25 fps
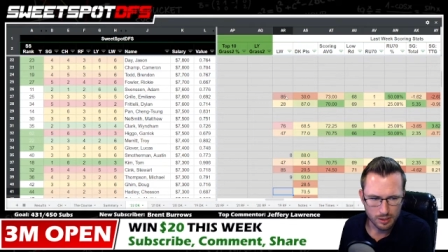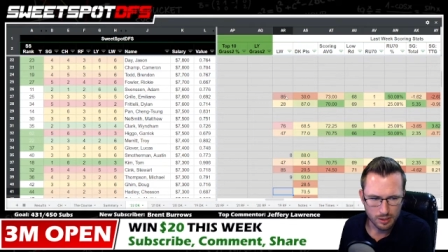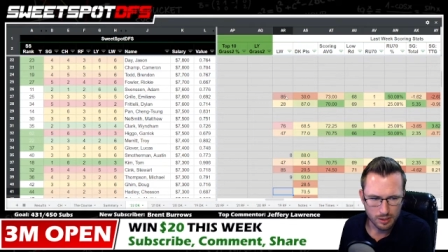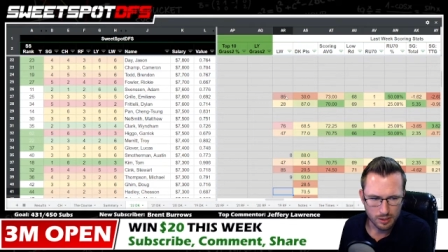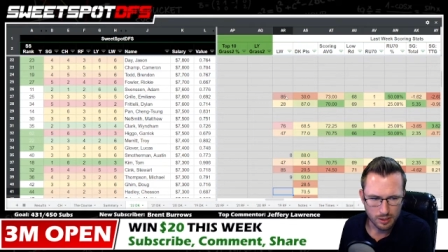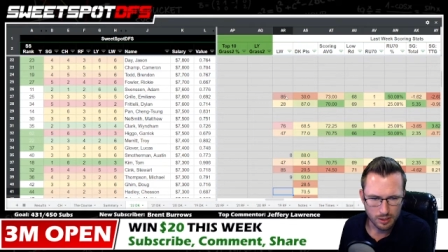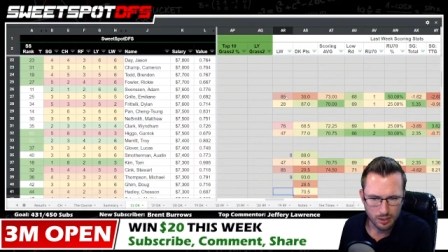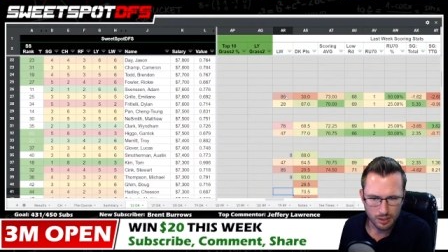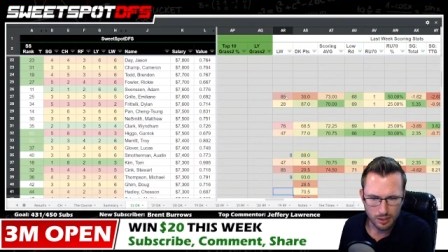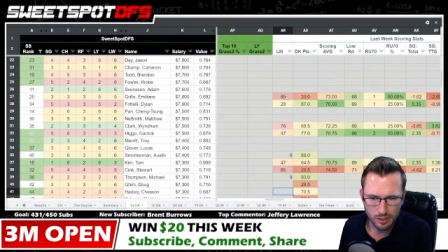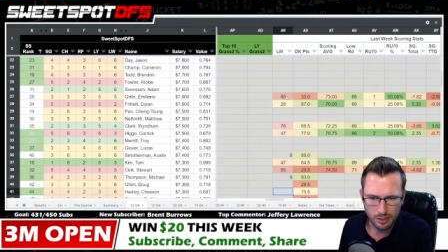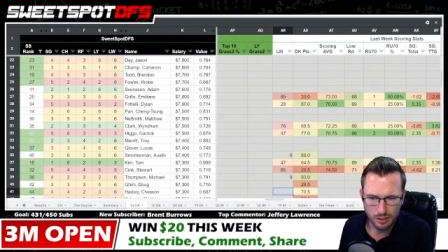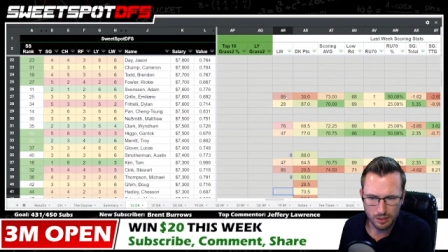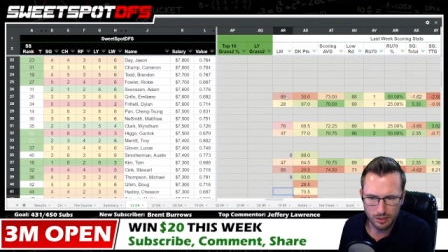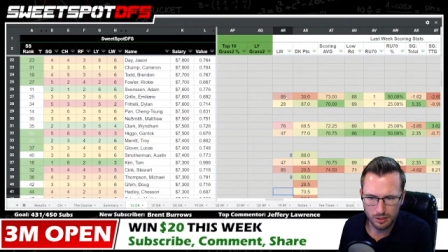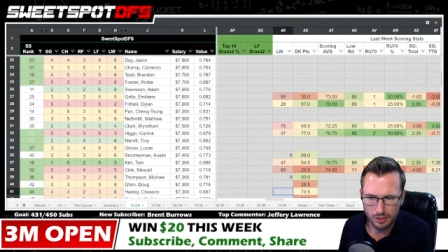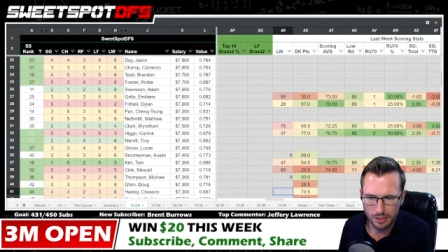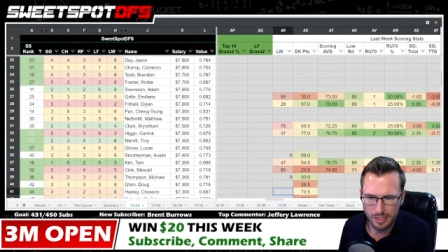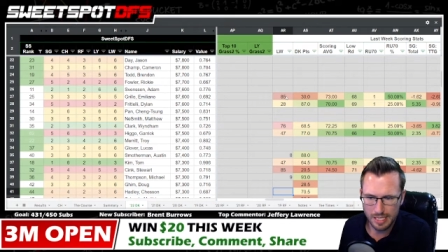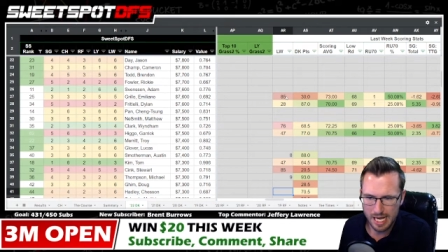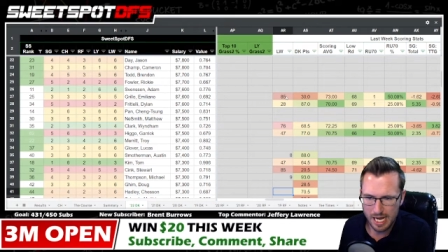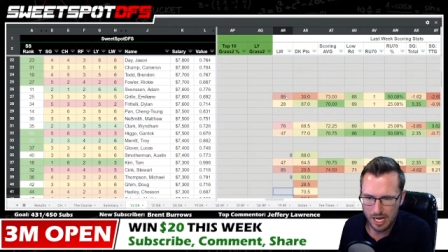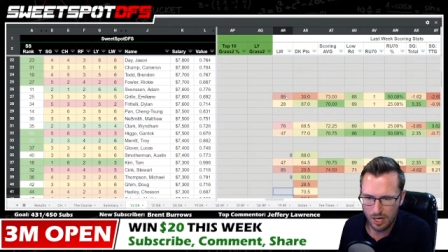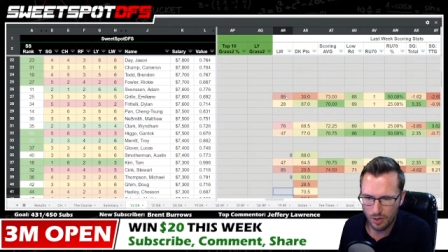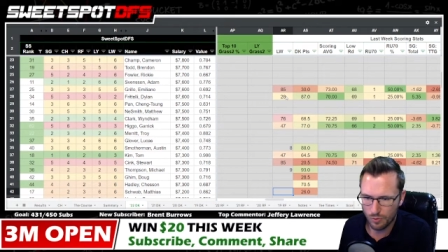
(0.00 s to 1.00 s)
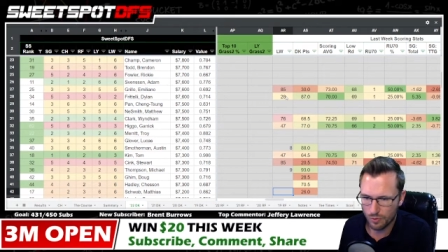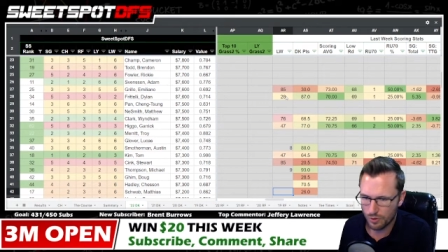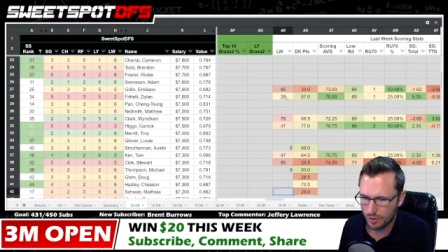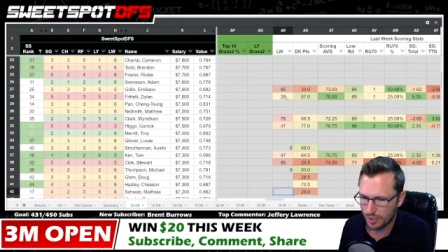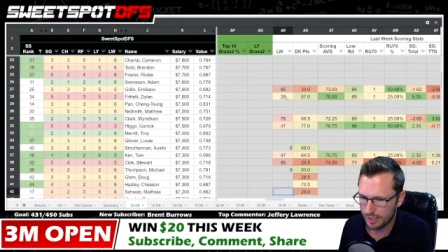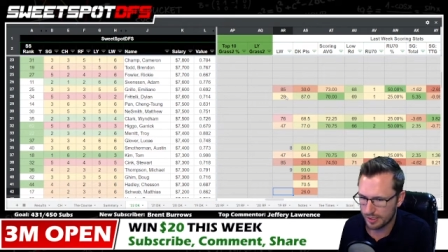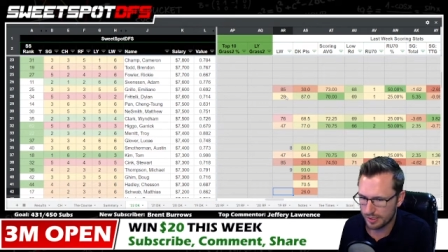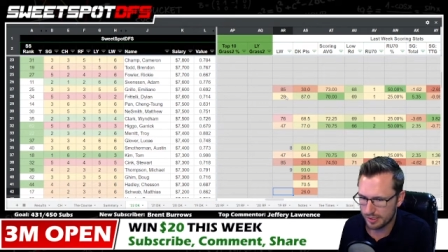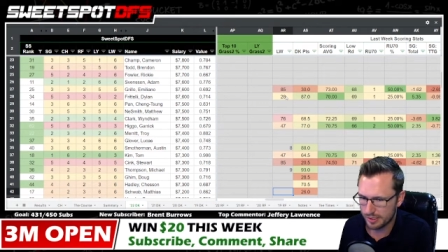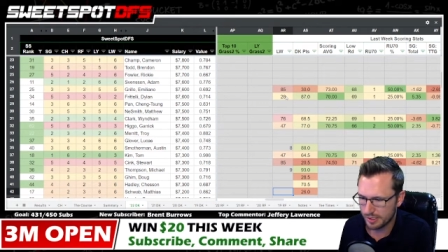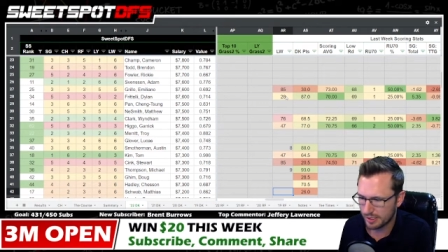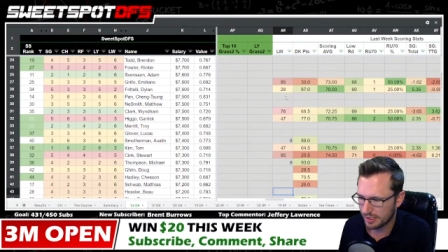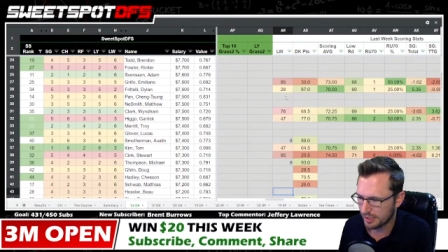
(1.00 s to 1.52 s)
Uh, Lauer at
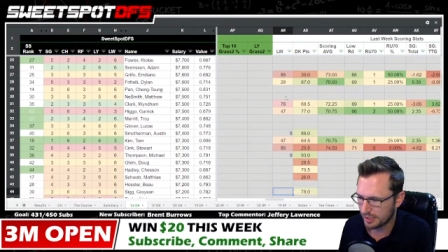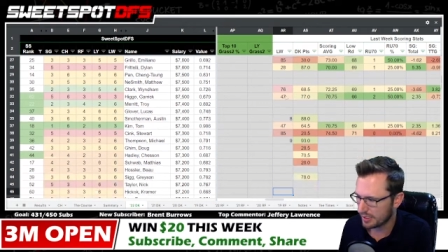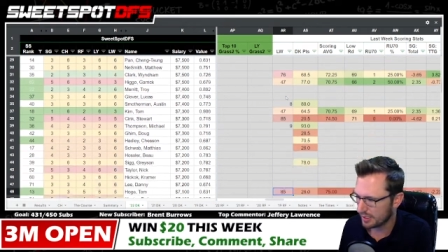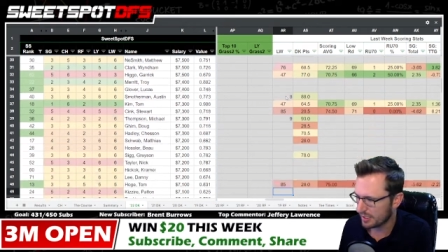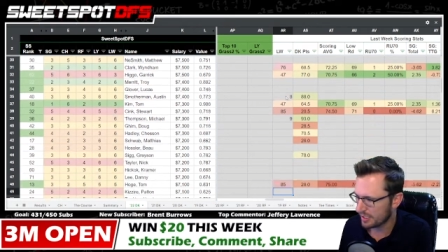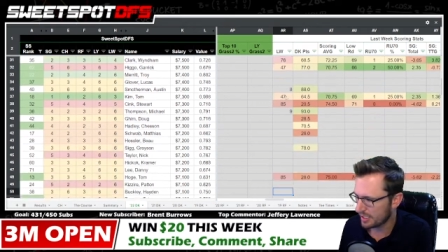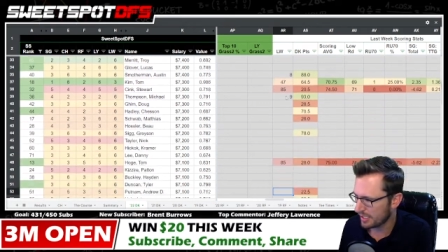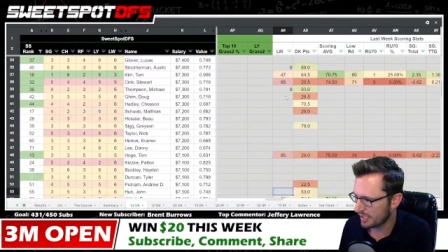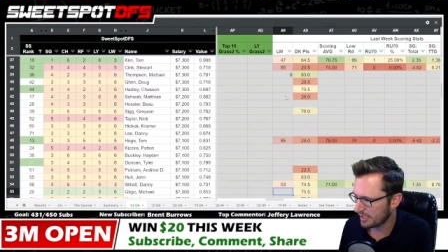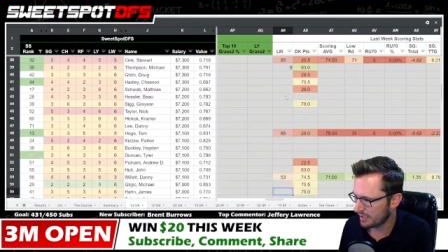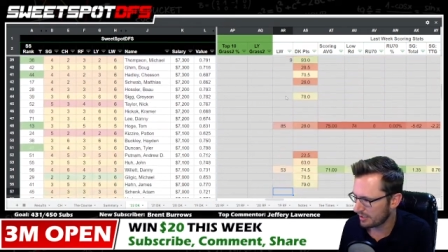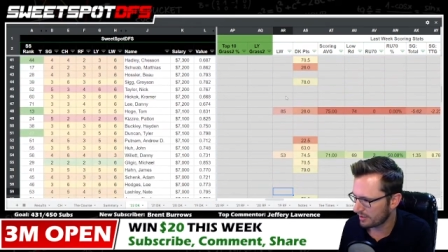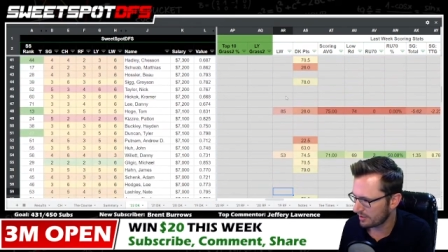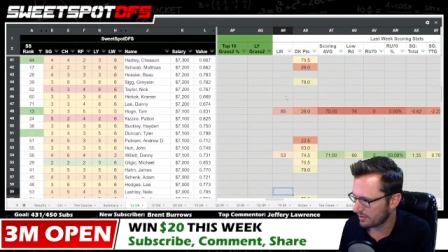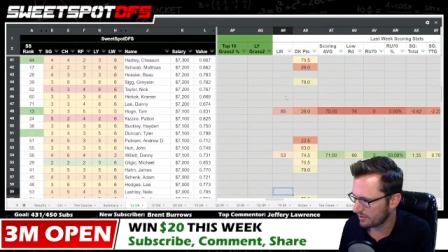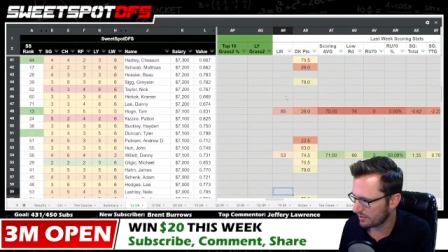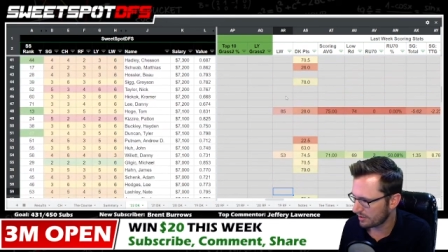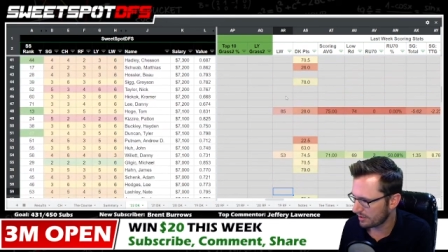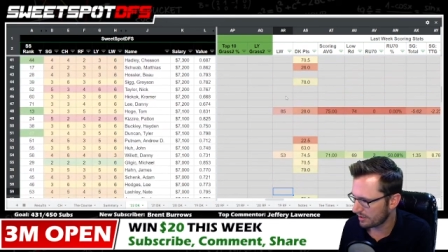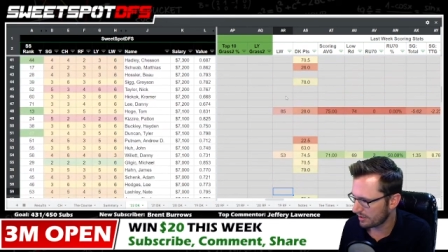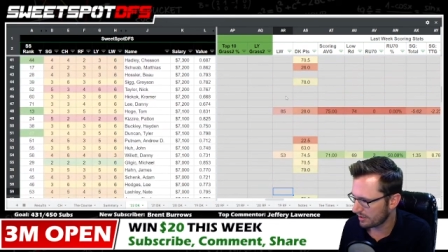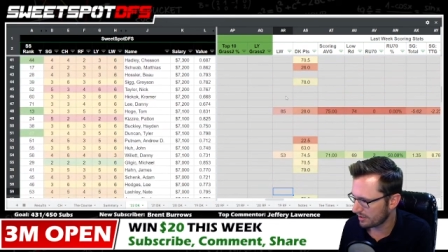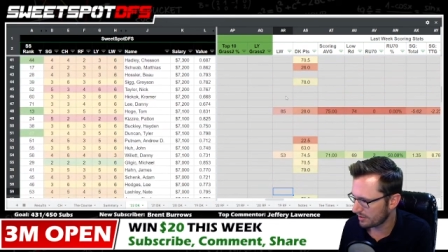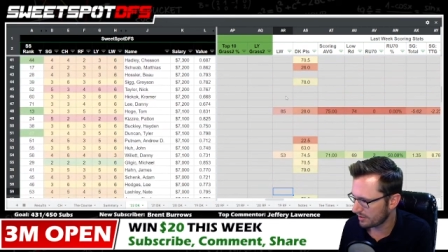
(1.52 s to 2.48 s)
$6,900.